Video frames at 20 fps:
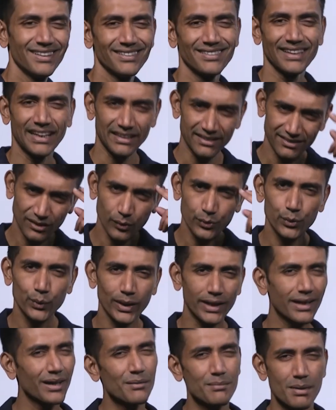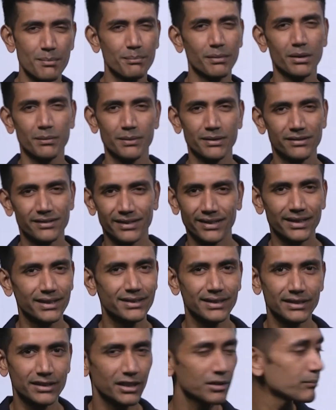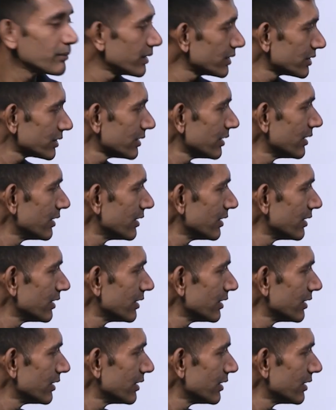That is how you can remember, basically, nothing much.